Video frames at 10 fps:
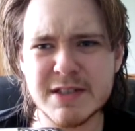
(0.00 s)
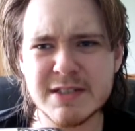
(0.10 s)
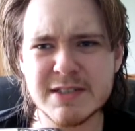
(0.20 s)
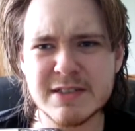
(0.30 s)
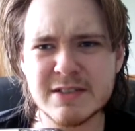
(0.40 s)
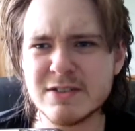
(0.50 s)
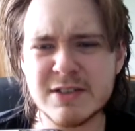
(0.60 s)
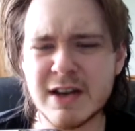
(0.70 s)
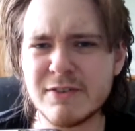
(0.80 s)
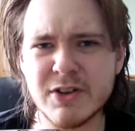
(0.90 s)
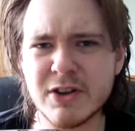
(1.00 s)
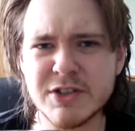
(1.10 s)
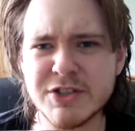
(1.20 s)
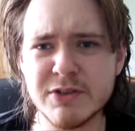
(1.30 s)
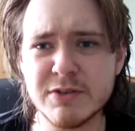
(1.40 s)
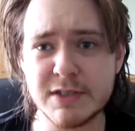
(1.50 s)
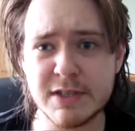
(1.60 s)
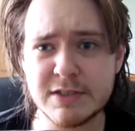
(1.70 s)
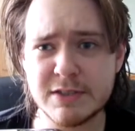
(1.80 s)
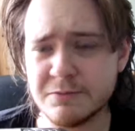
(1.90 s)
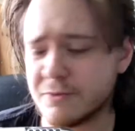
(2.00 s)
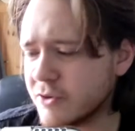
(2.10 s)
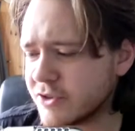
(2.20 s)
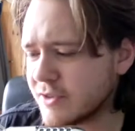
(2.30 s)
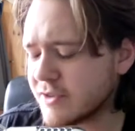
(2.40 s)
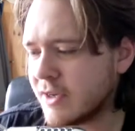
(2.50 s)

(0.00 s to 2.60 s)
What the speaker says: That does not have a lot of juice. That's unfortunate.